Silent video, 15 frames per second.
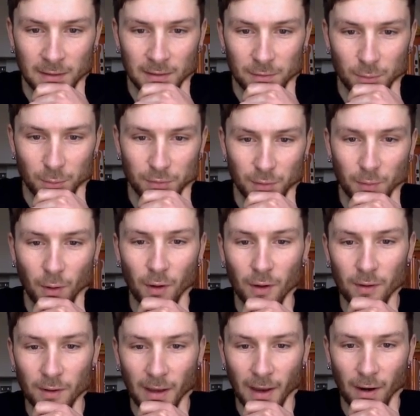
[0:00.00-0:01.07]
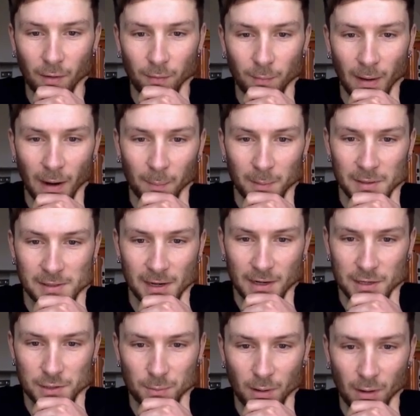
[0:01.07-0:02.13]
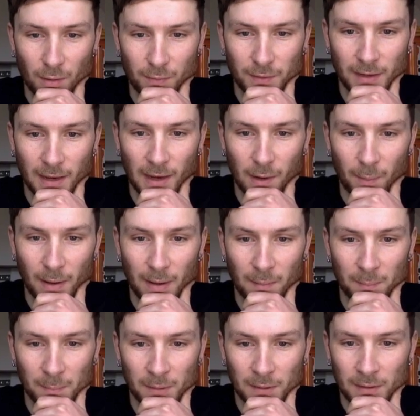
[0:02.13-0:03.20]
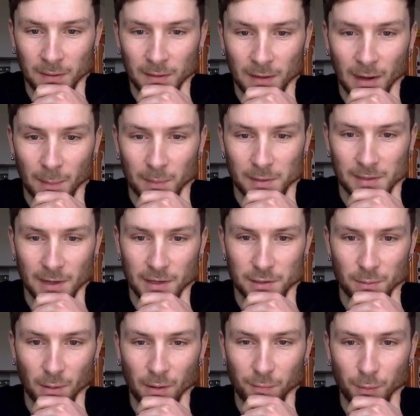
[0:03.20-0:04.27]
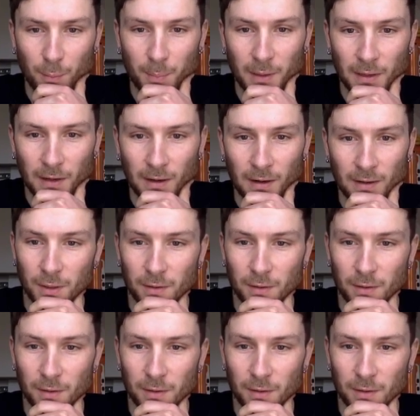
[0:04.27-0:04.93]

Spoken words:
It's also got how many seconds you are off the KOM, how many seconds you are off your PR.